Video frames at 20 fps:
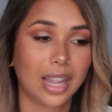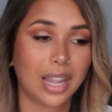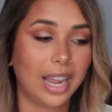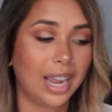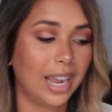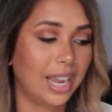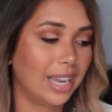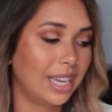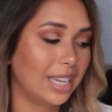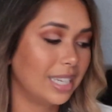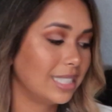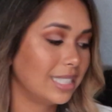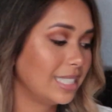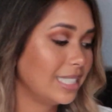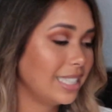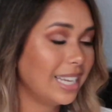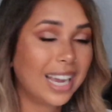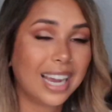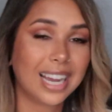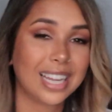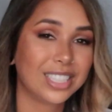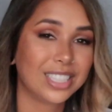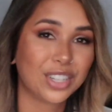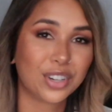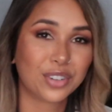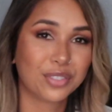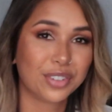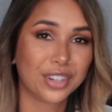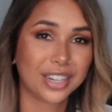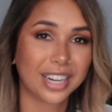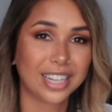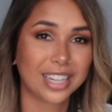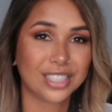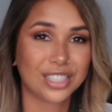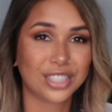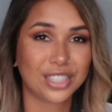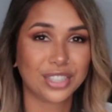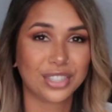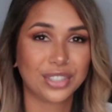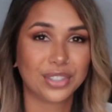And yeah, don't forget
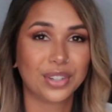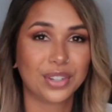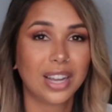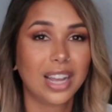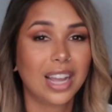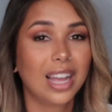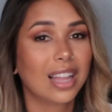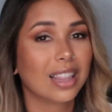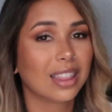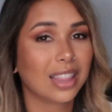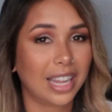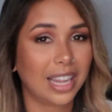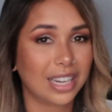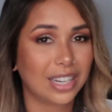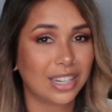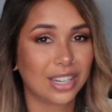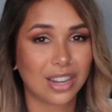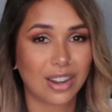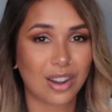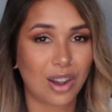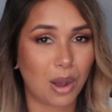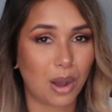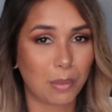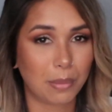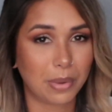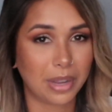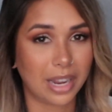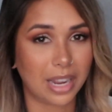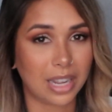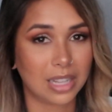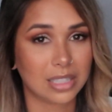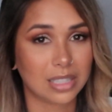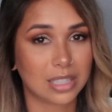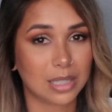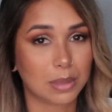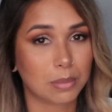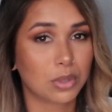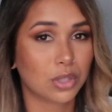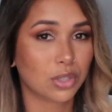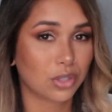to like, comment, and
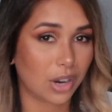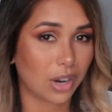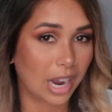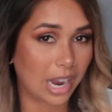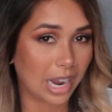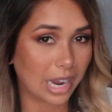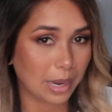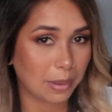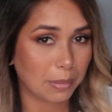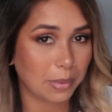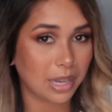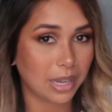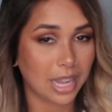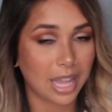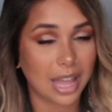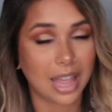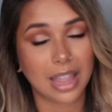subscribe.